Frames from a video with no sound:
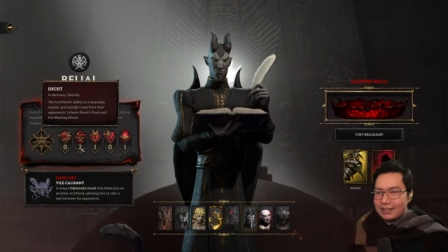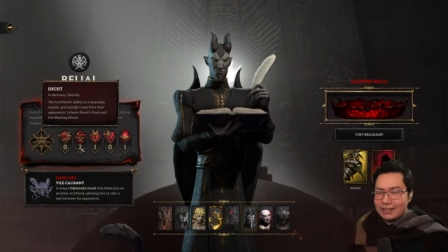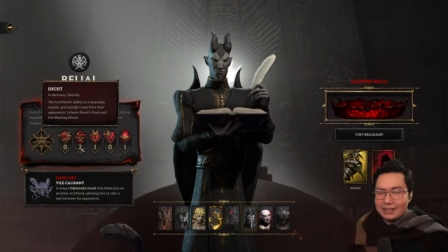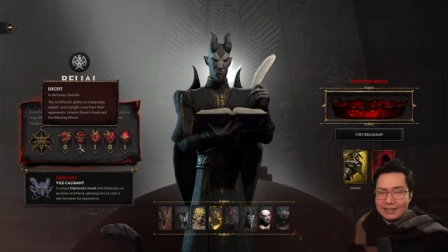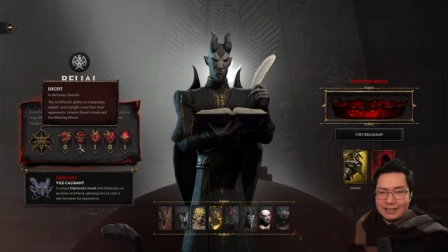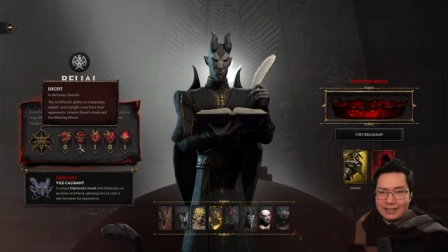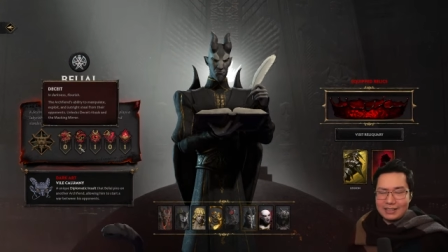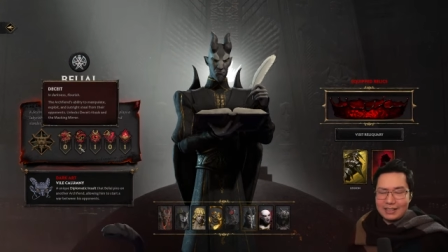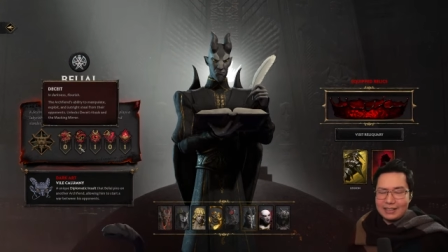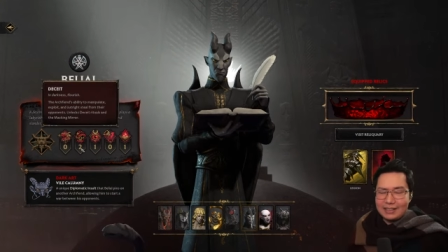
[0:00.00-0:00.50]

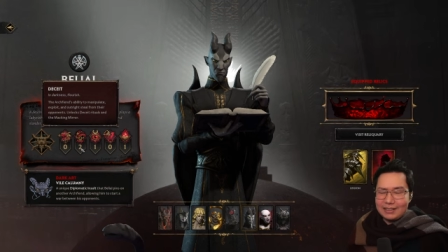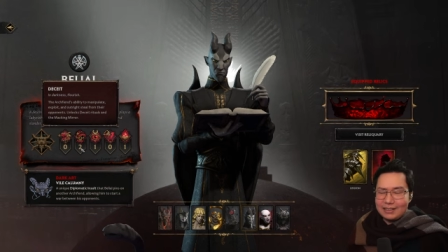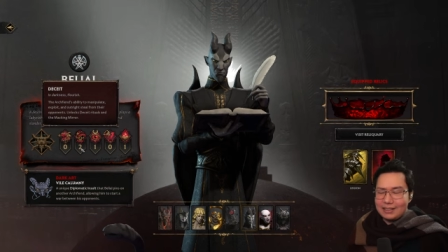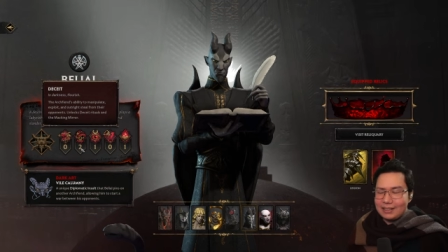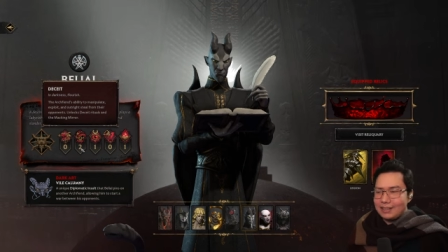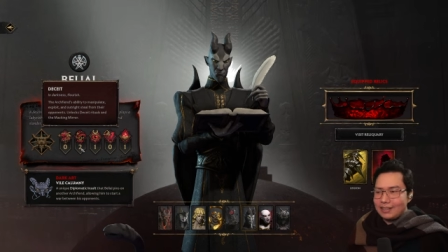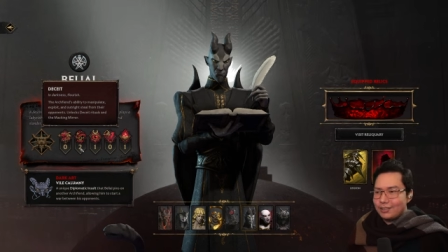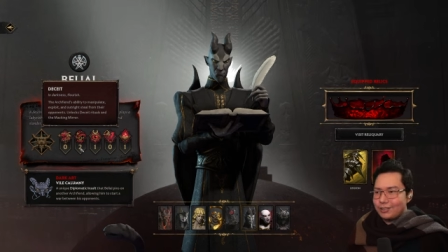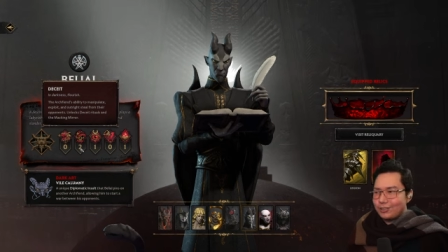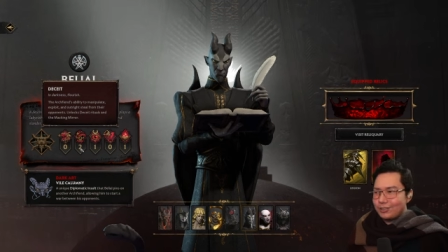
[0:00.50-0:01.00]
Deceit
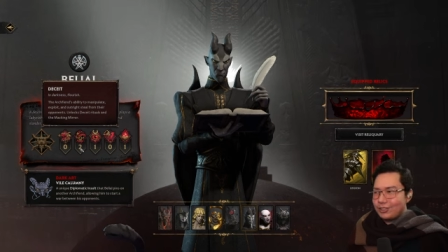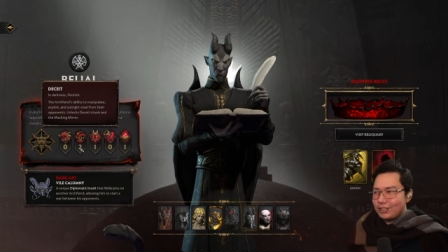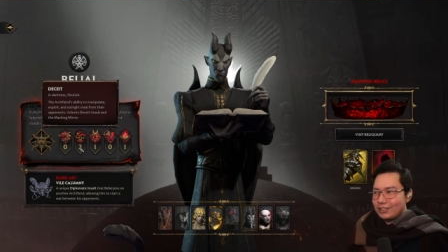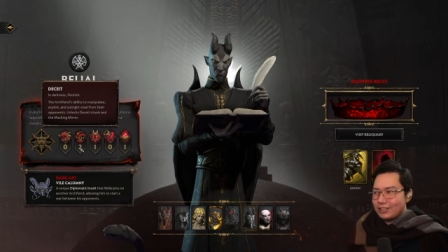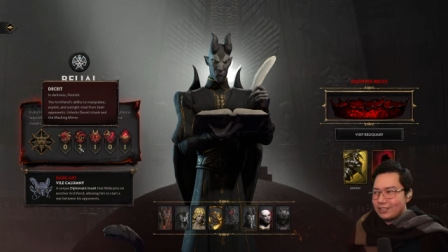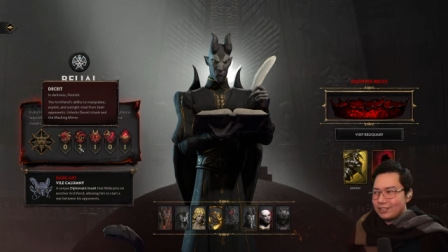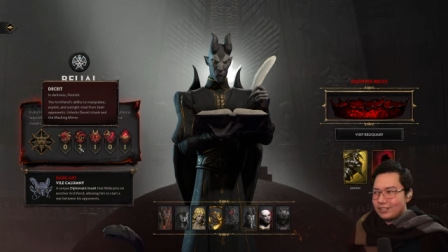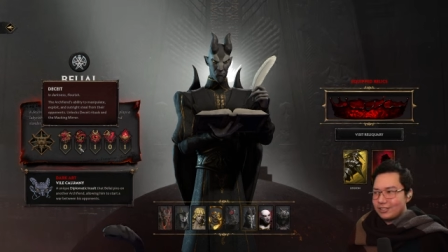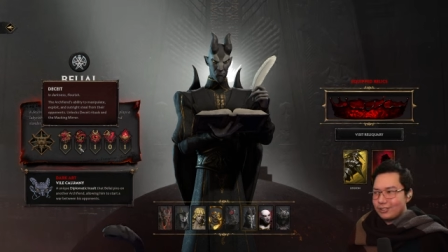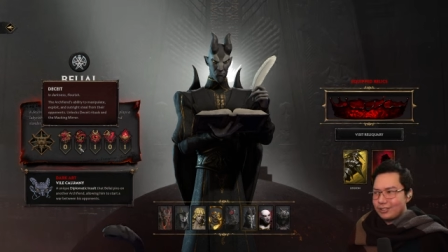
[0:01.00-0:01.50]
is
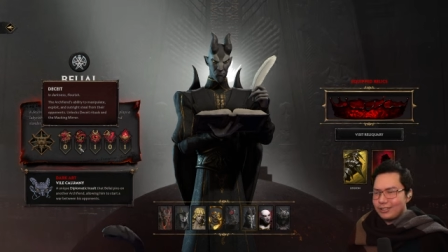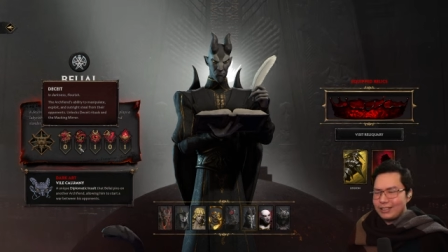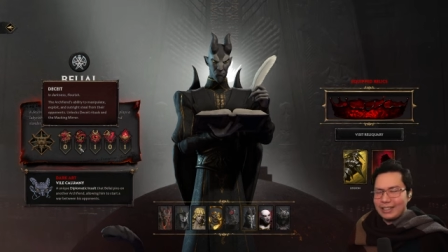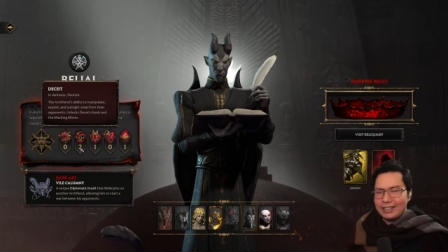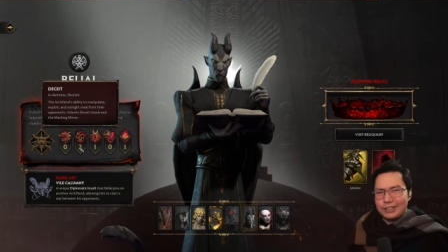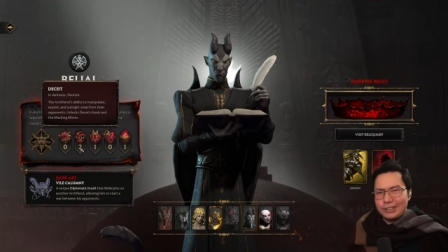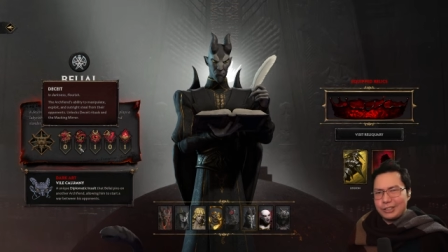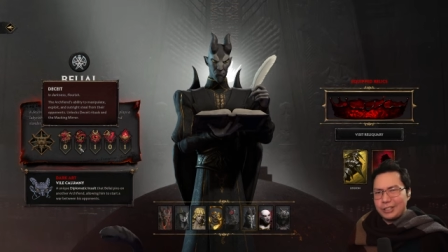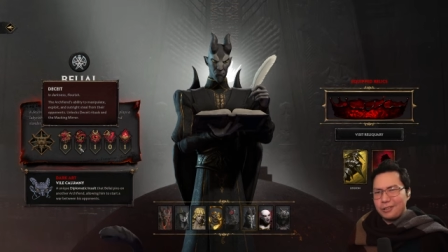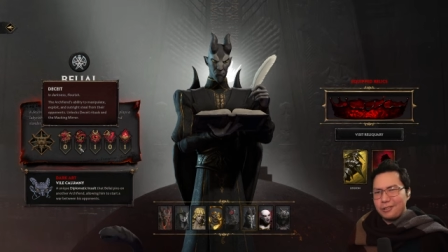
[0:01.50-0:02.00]
just so you
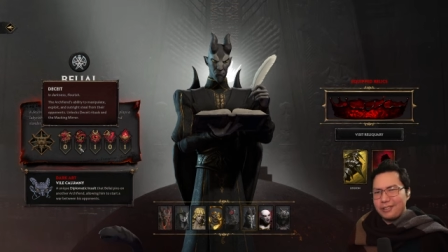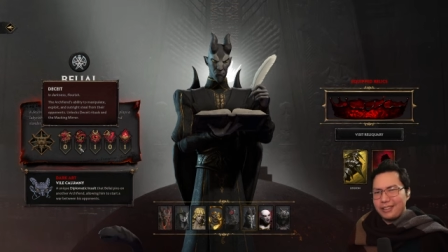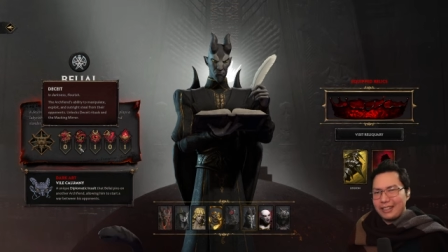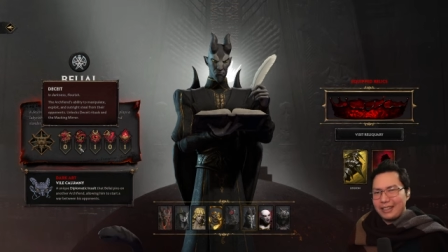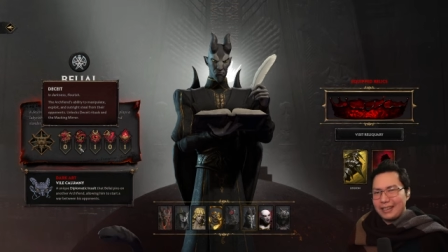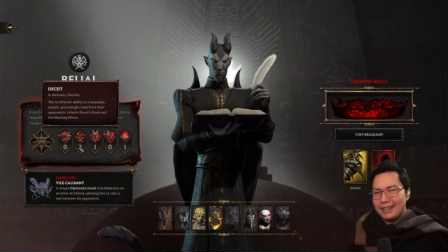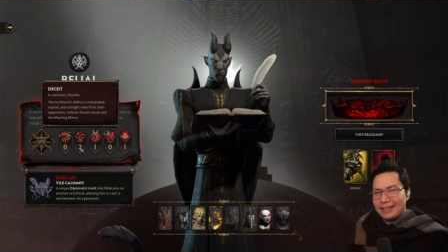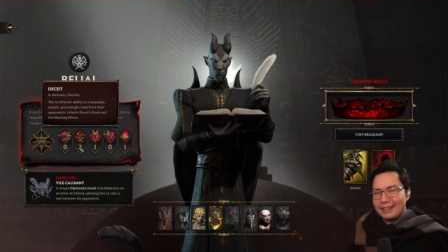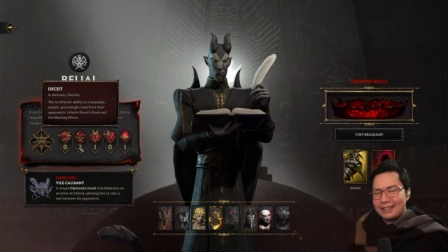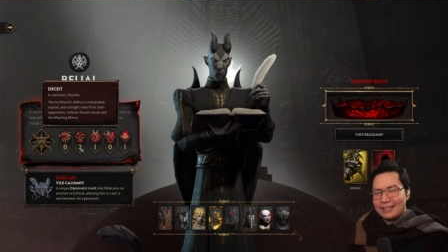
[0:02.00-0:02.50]
can do
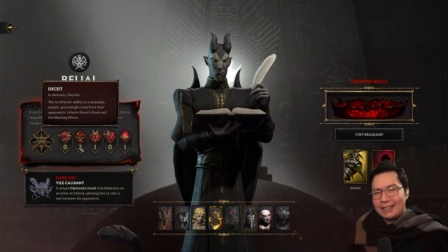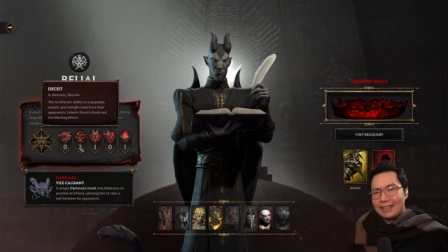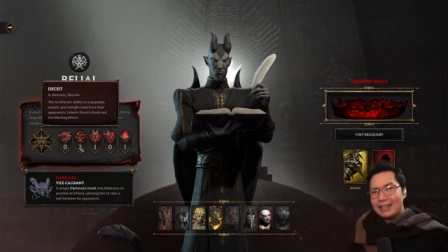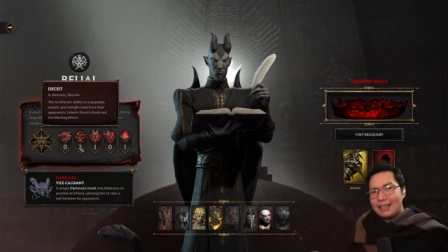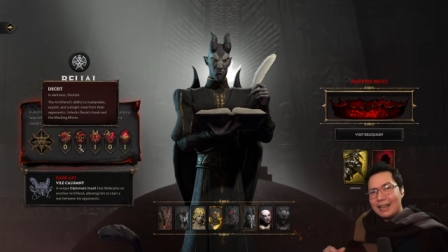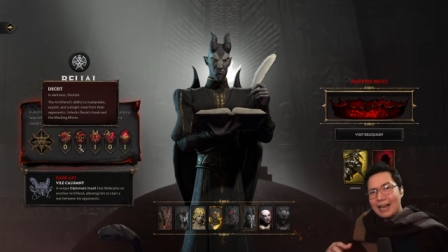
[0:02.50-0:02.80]
things